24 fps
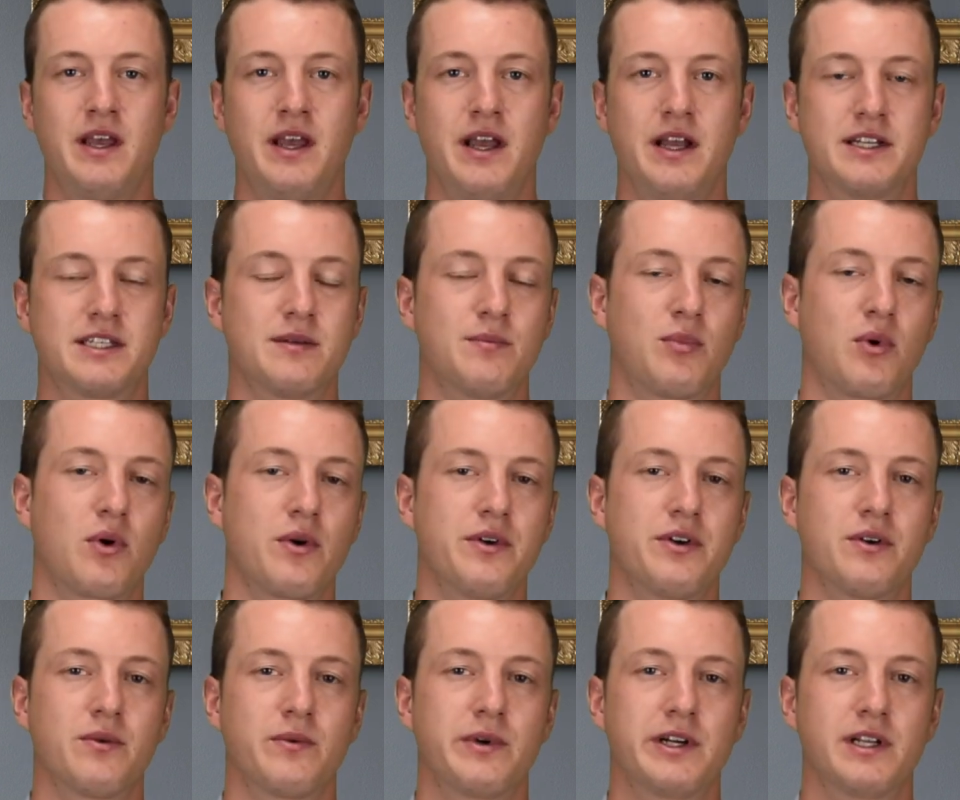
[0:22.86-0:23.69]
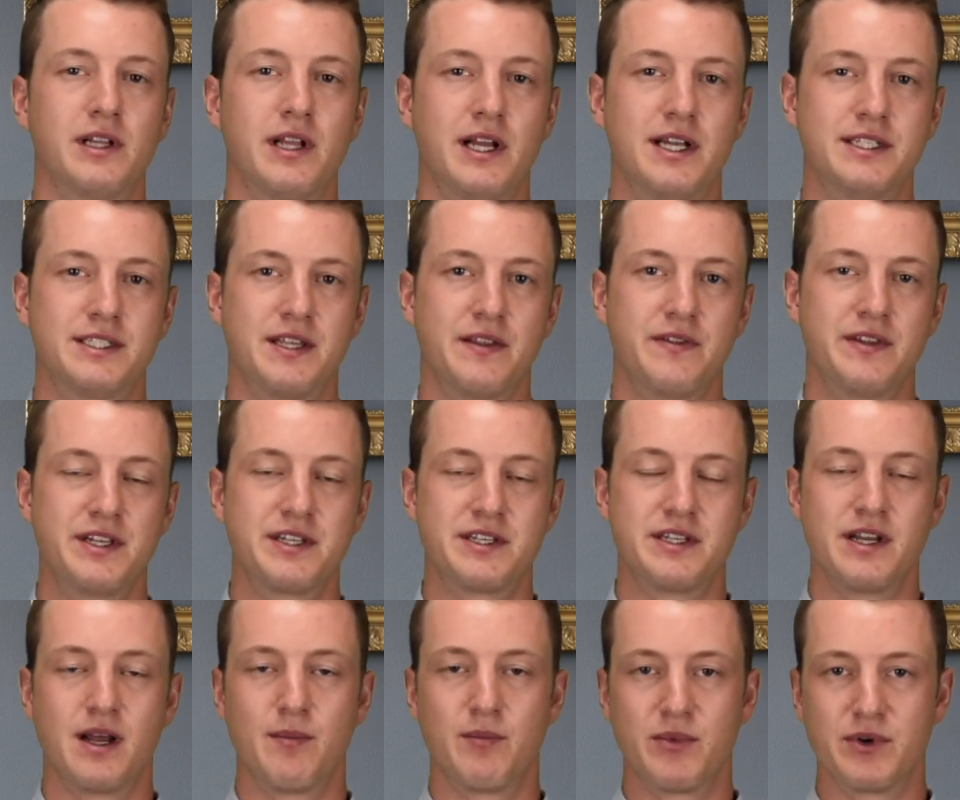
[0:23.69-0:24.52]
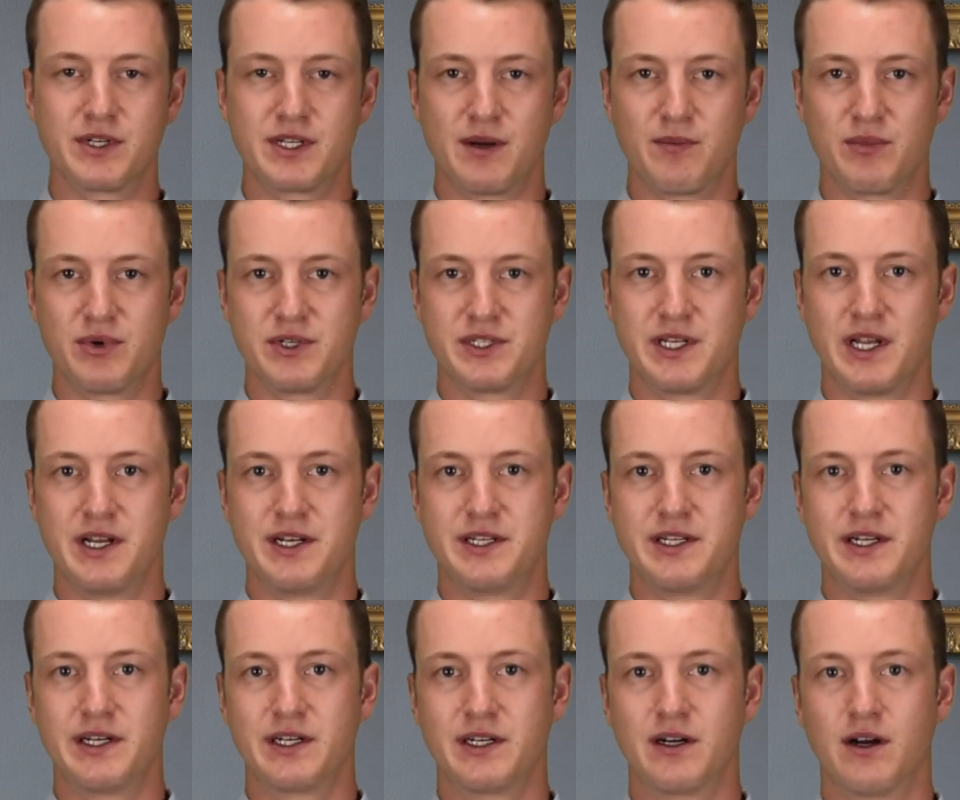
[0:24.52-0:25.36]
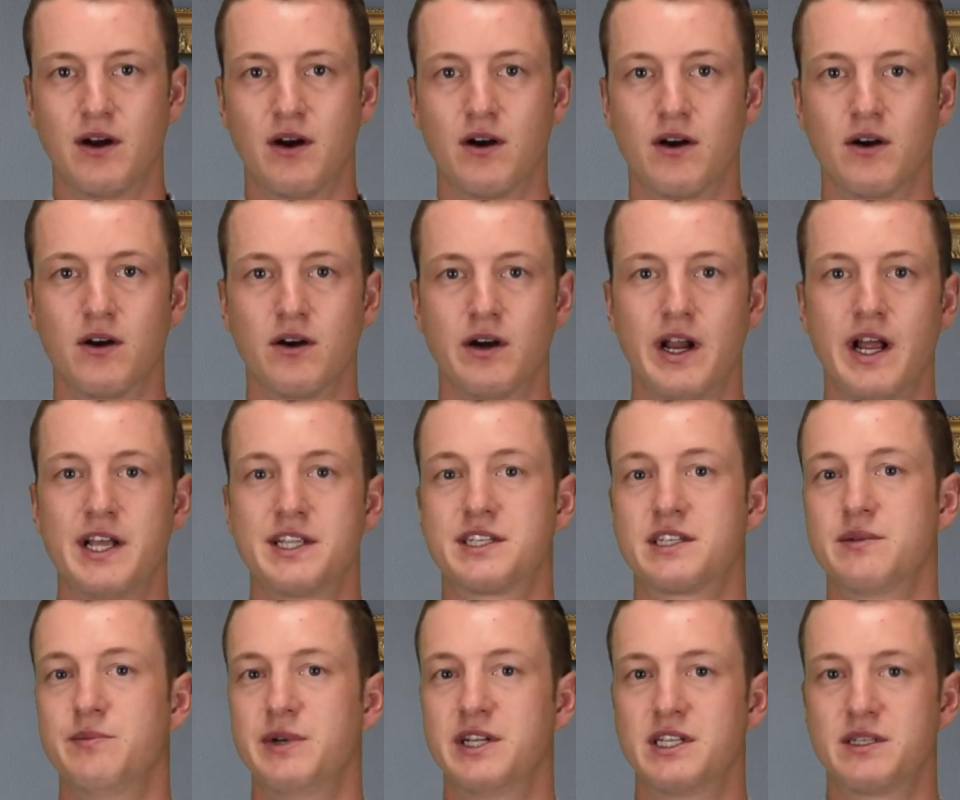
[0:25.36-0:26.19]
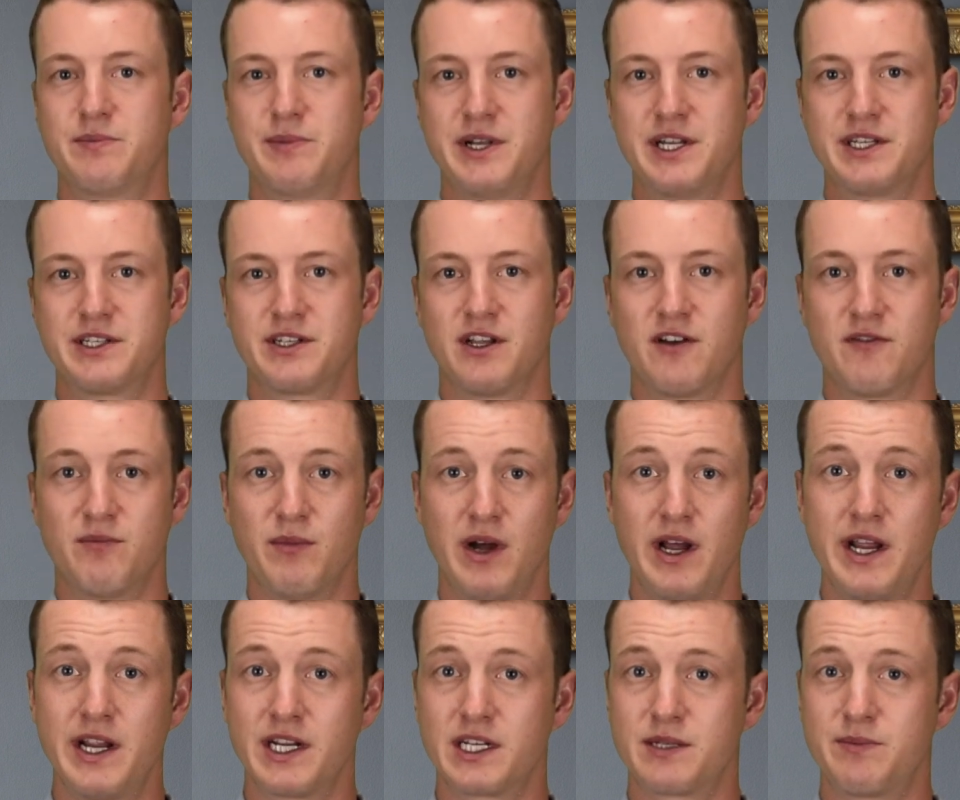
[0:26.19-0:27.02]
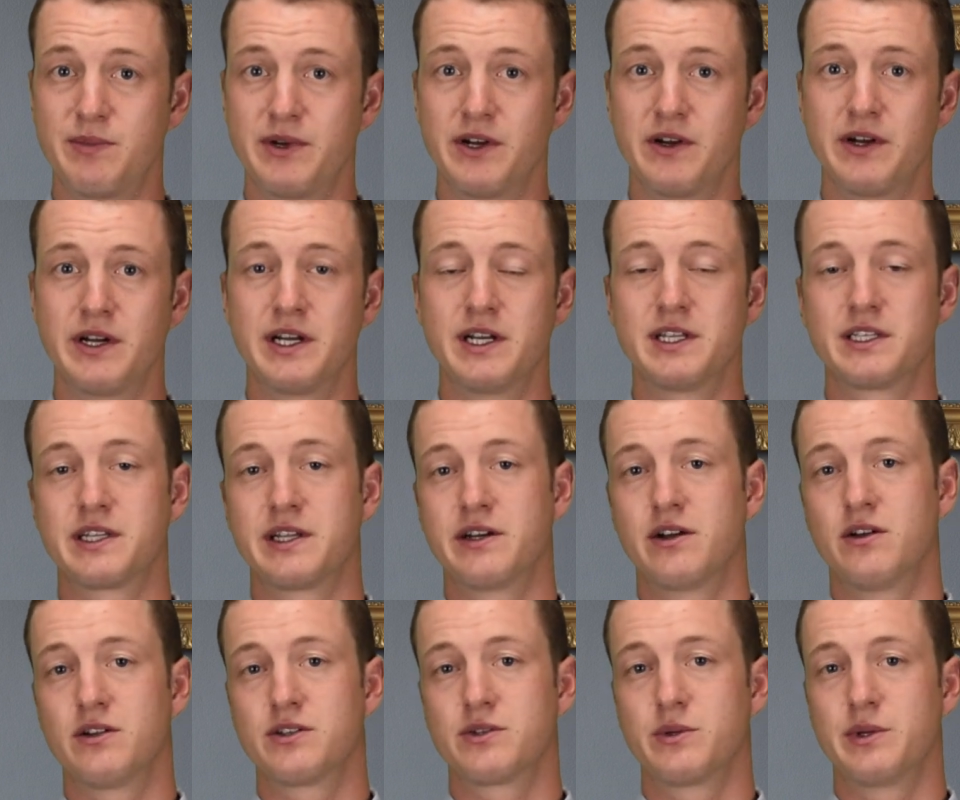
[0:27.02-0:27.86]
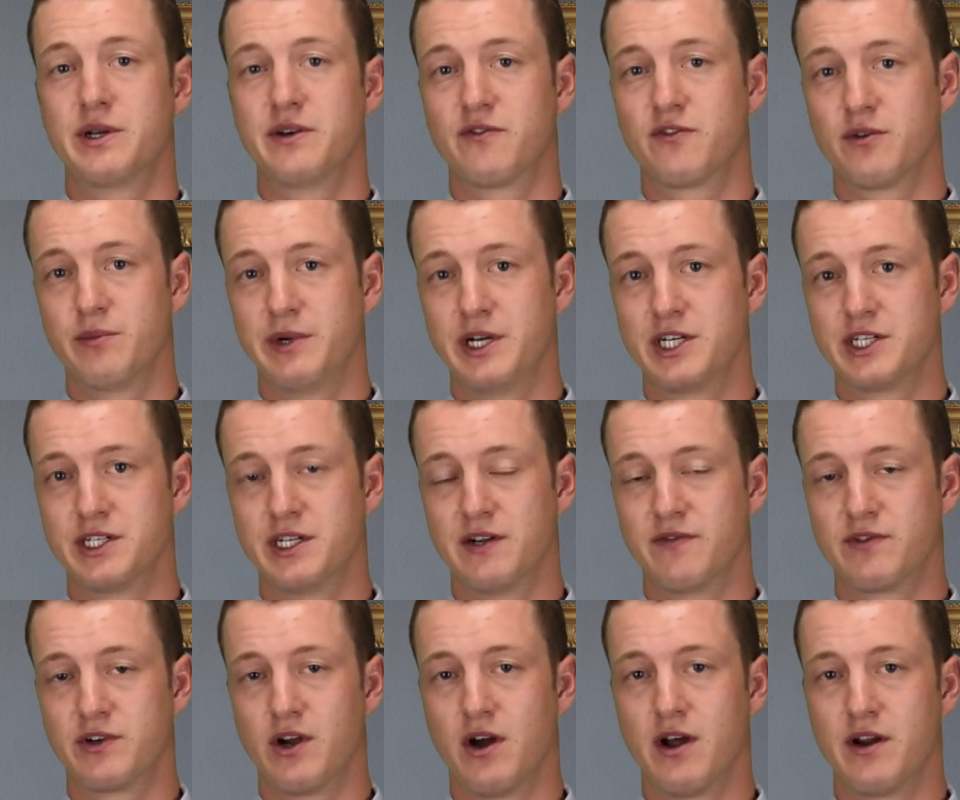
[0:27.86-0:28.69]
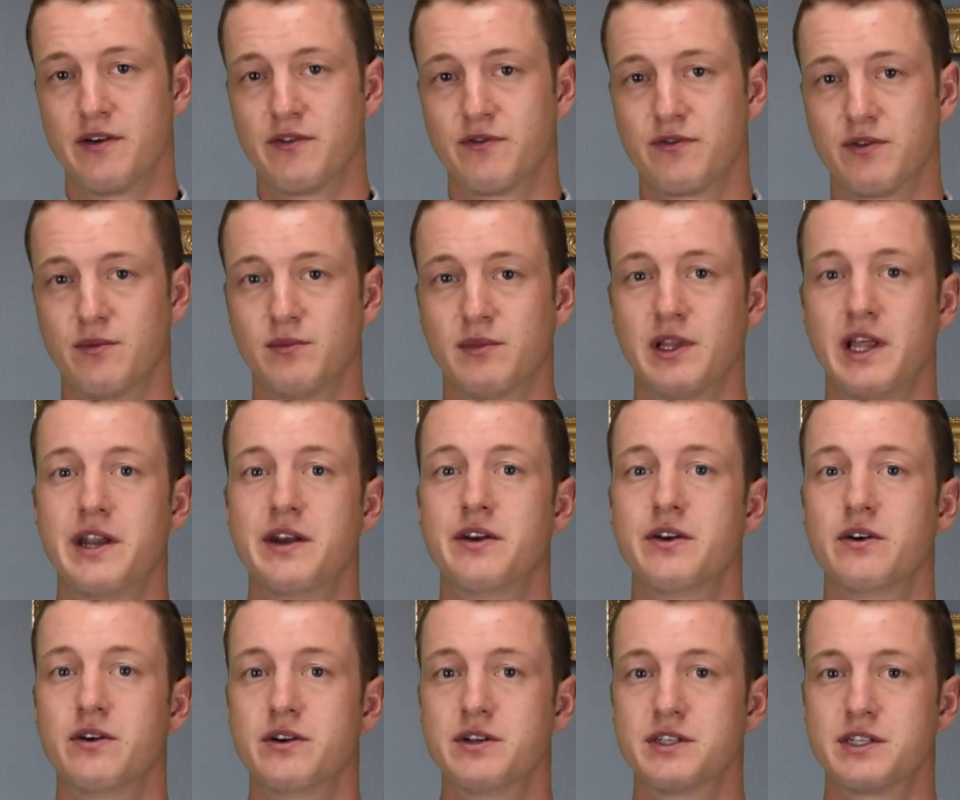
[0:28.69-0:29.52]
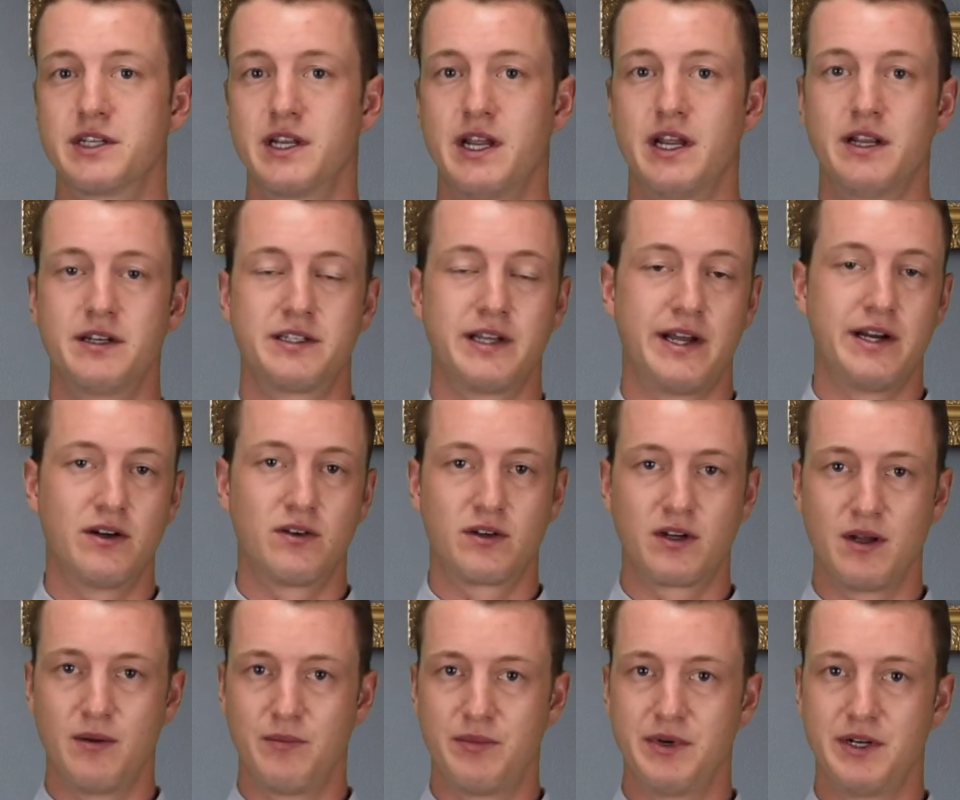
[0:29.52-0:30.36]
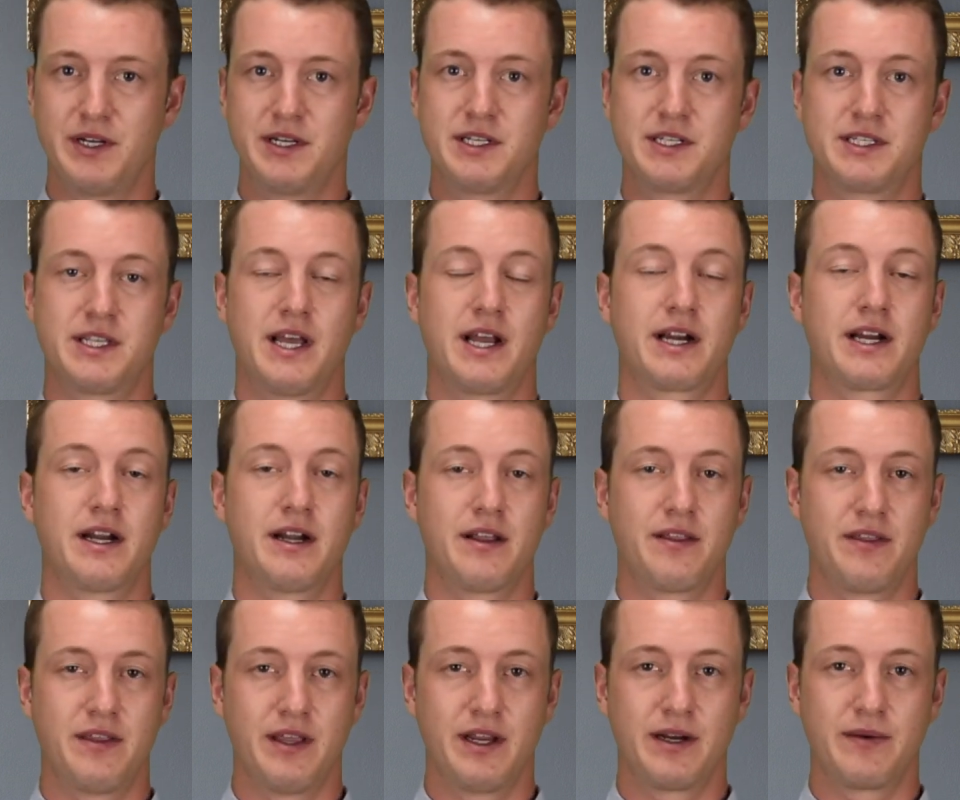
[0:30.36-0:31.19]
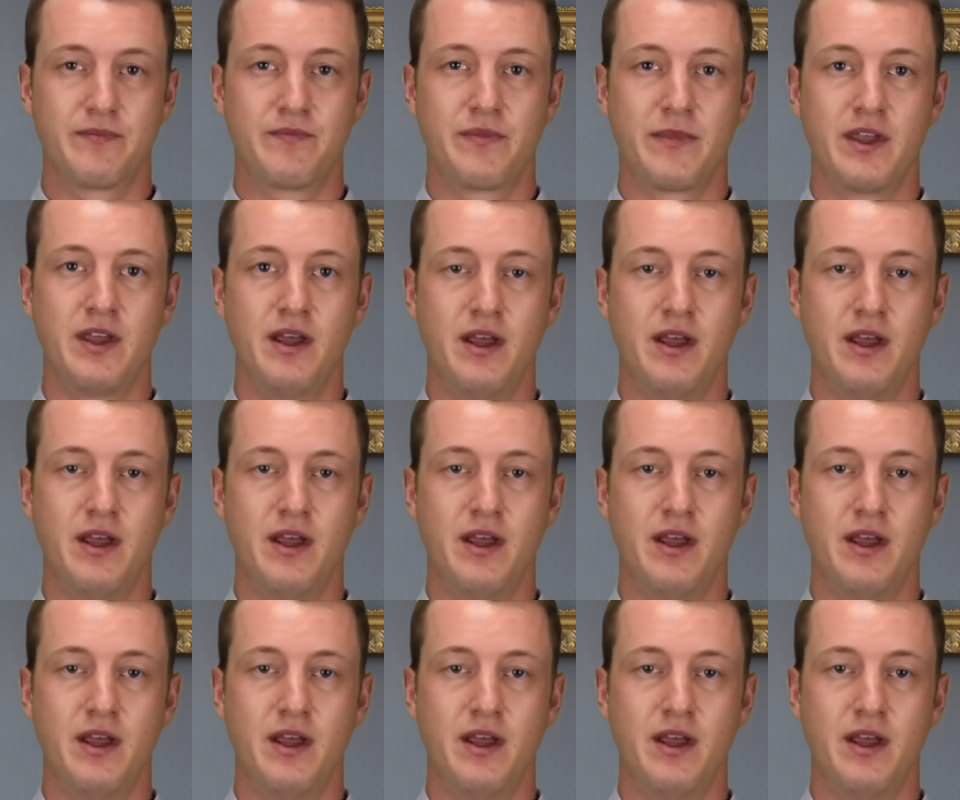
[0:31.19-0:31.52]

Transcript: It's important to realize that these numbers I'm presenting are estimates based off my experience and also information I've gotten from lenders, title companies, that kind of thing.